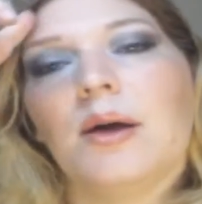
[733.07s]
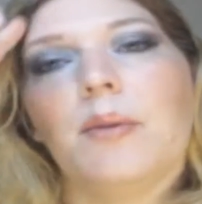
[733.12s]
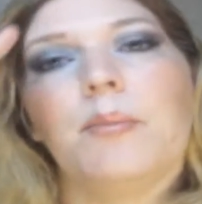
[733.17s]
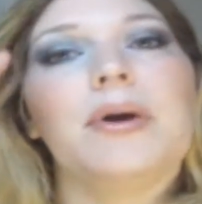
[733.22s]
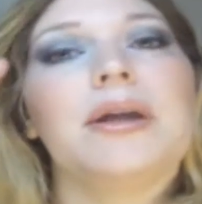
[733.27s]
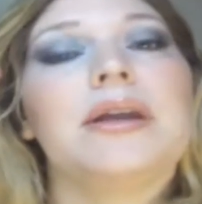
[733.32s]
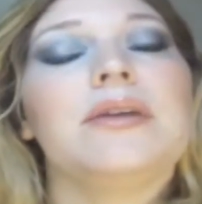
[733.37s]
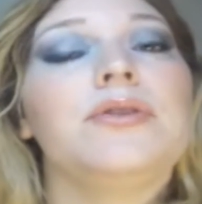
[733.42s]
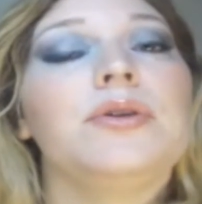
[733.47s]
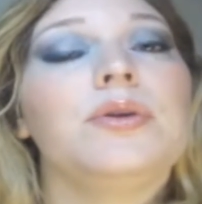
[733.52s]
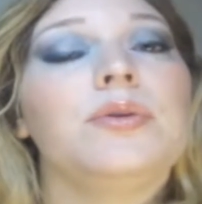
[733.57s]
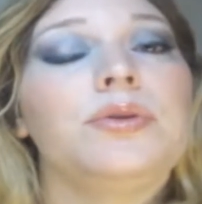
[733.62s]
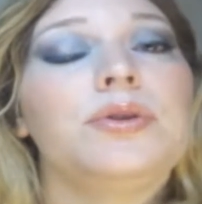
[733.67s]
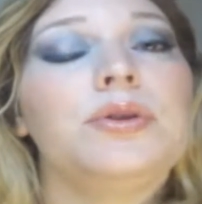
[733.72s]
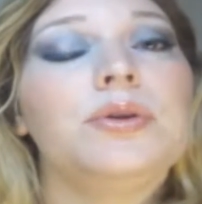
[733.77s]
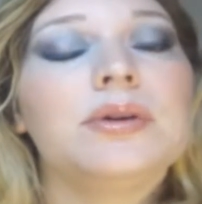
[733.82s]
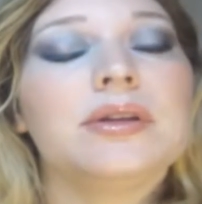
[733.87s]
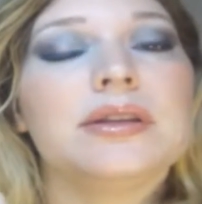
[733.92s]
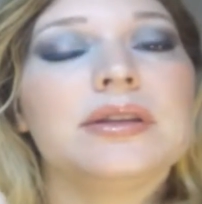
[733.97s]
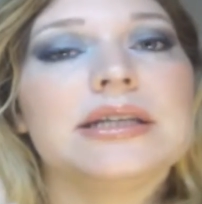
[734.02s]
But if you
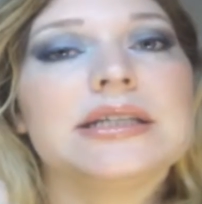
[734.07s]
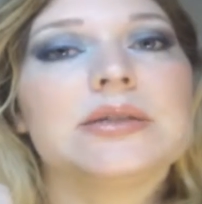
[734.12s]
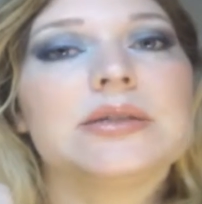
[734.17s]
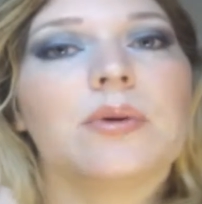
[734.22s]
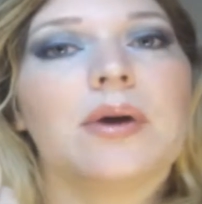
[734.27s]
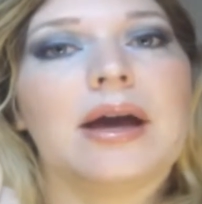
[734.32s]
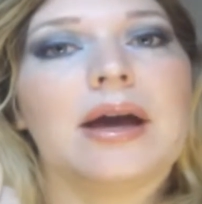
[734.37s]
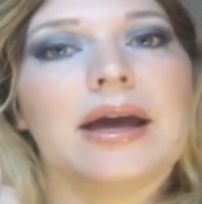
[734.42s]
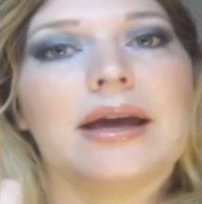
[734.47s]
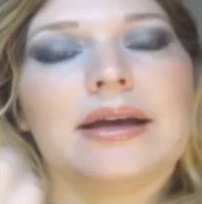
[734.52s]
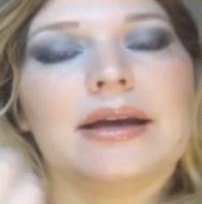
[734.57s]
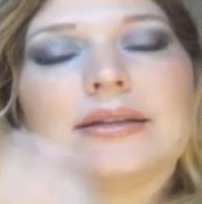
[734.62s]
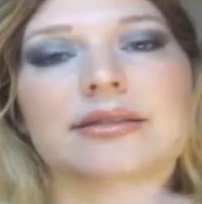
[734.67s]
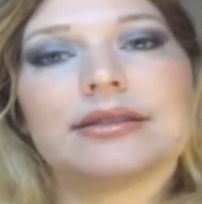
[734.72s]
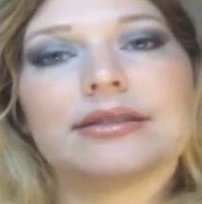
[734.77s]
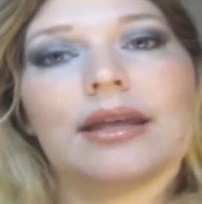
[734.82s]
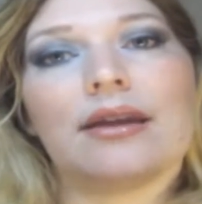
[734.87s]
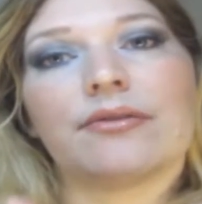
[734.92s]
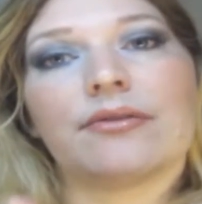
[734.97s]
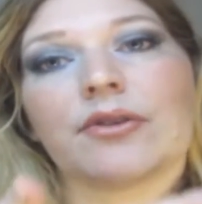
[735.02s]
do it this way,
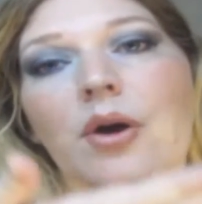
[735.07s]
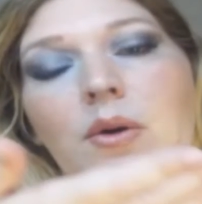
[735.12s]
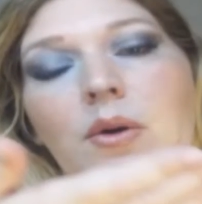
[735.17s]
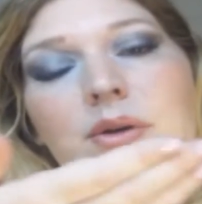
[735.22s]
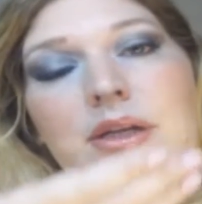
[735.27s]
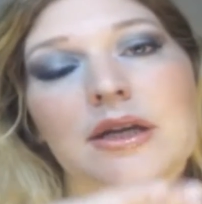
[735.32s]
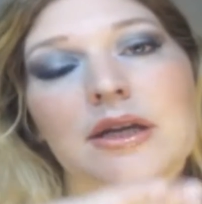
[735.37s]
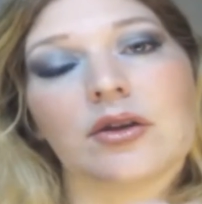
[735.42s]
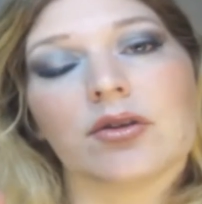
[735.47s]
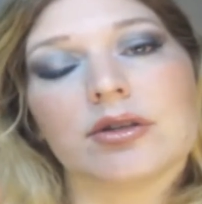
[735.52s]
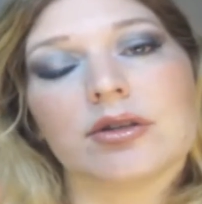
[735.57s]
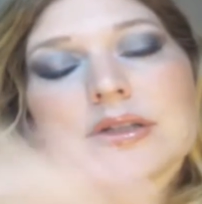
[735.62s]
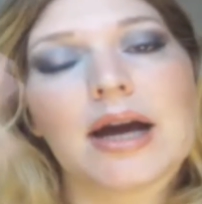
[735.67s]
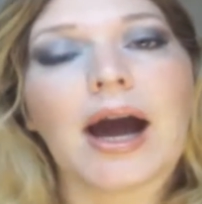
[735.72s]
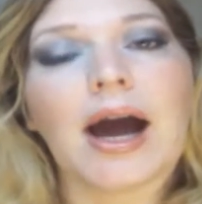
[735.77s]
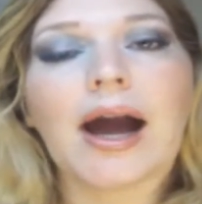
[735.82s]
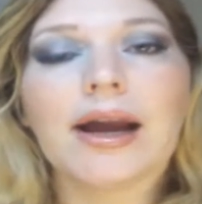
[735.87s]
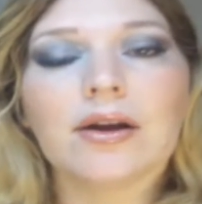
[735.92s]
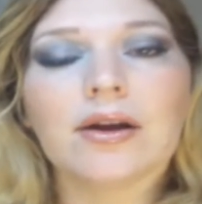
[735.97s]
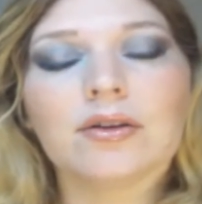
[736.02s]
instead of coating your
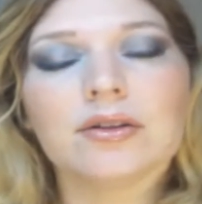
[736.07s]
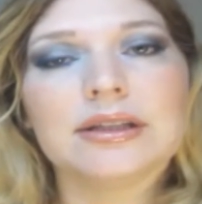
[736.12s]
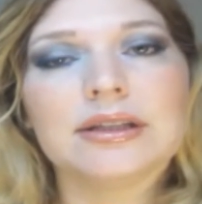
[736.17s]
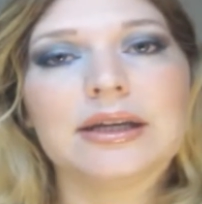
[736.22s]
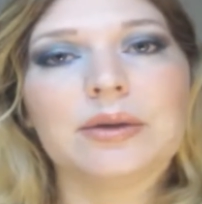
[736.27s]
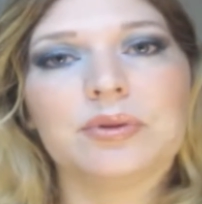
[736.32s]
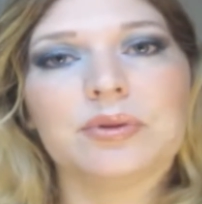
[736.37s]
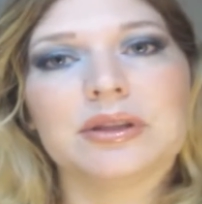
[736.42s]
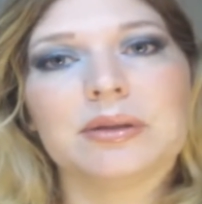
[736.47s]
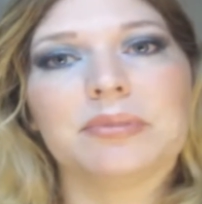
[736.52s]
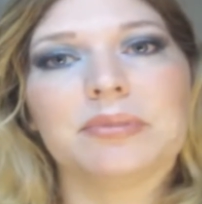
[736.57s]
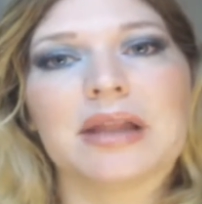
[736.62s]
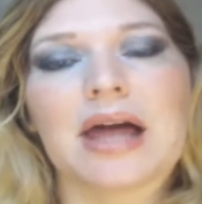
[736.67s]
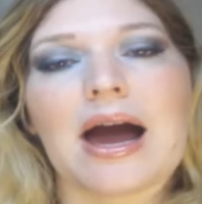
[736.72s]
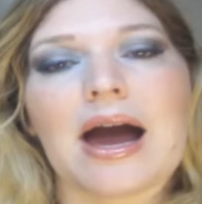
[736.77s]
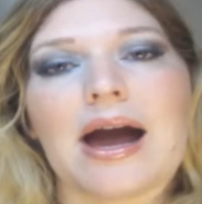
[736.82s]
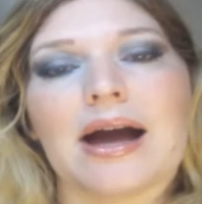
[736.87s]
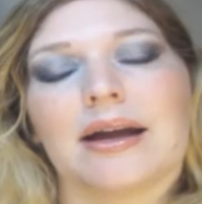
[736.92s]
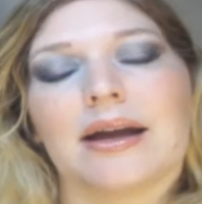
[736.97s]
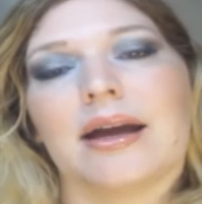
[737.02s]
entire lid with the
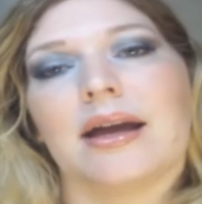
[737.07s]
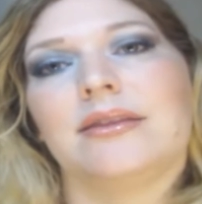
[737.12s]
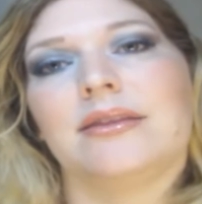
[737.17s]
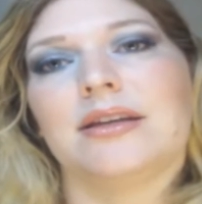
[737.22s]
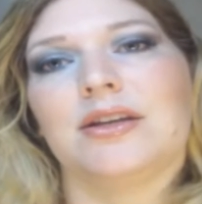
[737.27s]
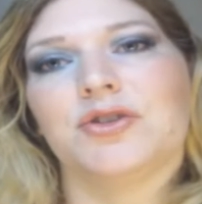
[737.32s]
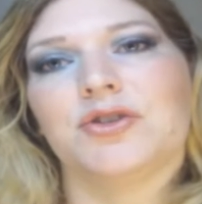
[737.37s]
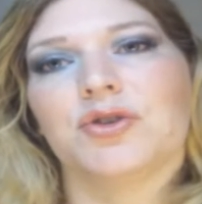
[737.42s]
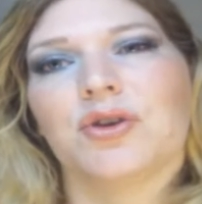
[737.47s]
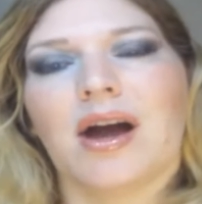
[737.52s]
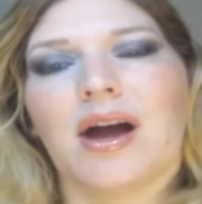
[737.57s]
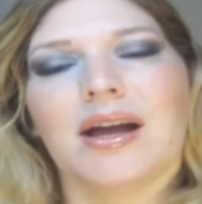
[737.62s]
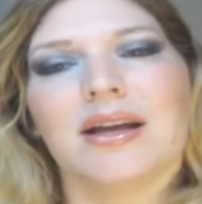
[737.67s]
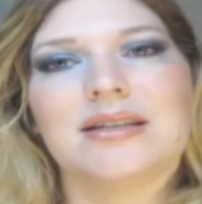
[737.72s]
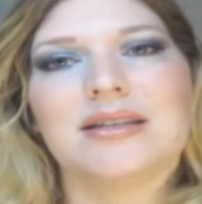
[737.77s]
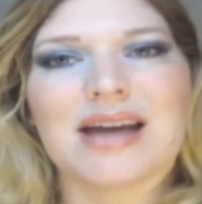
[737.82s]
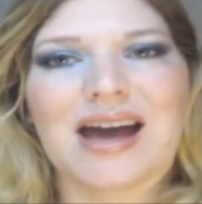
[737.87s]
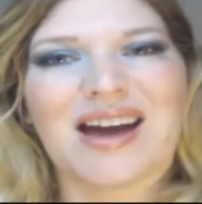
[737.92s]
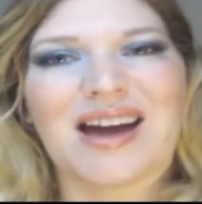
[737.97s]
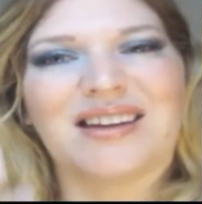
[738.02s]
black and then
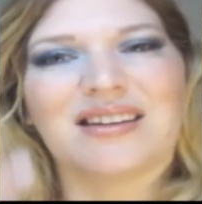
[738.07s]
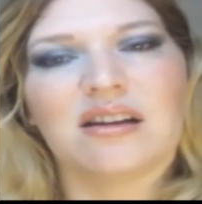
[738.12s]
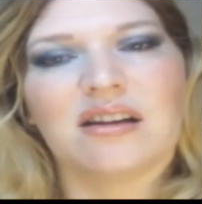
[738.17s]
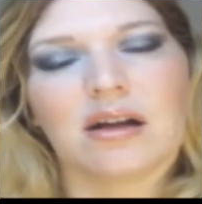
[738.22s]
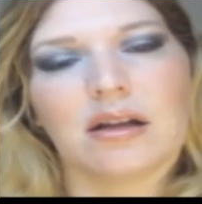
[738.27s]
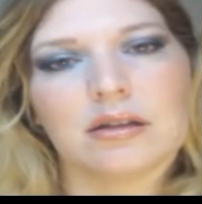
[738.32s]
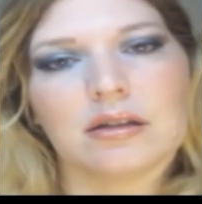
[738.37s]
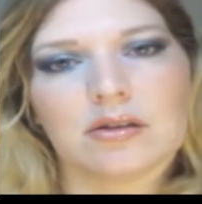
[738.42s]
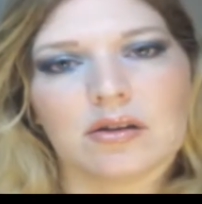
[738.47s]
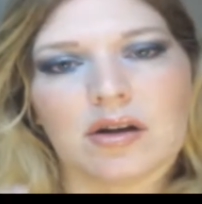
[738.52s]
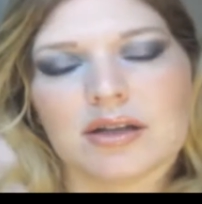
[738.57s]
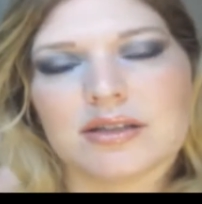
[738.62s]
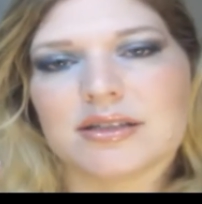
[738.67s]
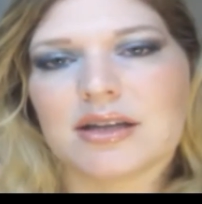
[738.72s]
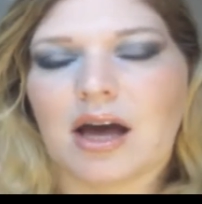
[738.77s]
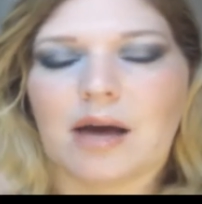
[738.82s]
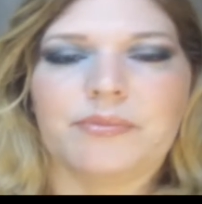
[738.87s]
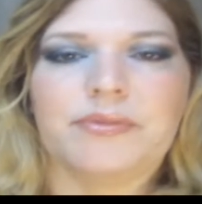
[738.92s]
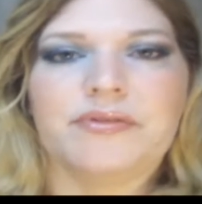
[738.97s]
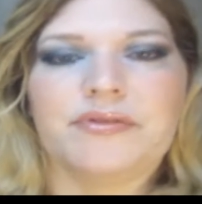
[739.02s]
trying to add color on
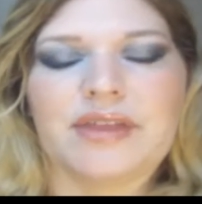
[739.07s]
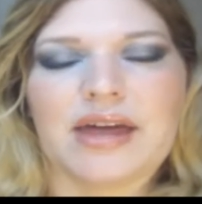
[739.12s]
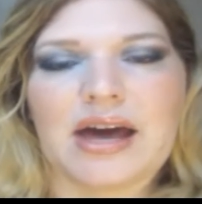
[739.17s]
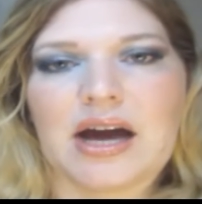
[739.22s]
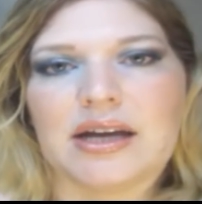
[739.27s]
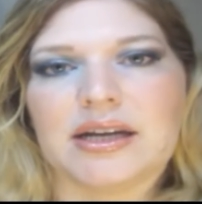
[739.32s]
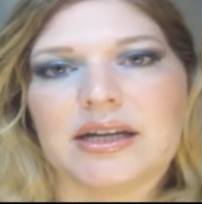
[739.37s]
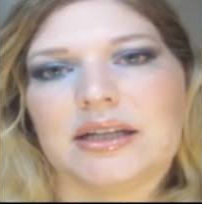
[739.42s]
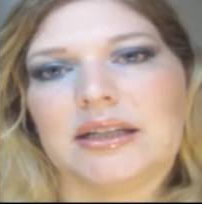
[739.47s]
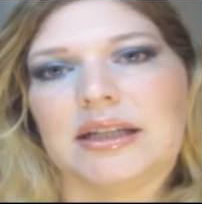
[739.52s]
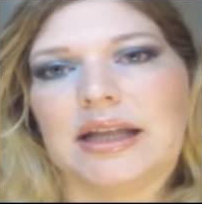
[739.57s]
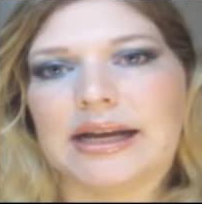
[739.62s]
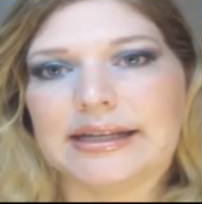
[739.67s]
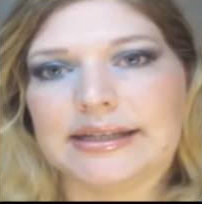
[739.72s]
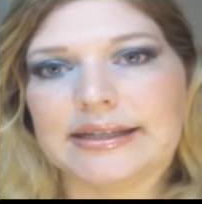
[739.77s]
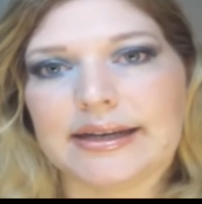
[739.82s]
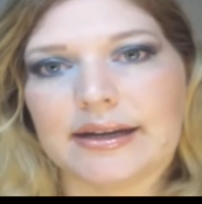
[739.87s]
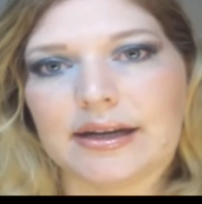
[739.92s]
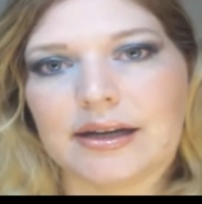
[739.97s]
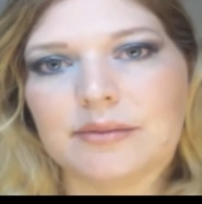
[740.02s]
top of that and
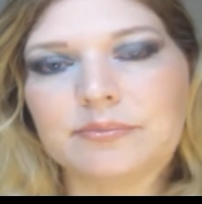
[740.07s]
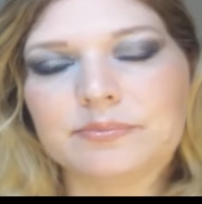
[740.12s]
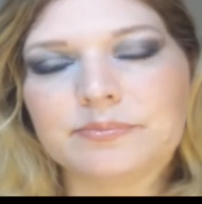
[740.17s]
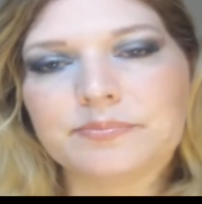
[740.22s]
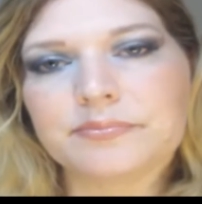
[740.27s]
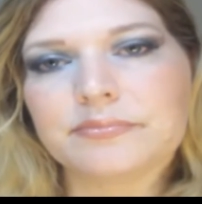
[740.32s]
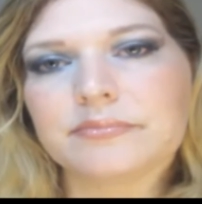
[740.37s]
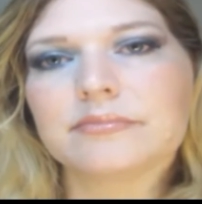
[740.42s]
lighten it up,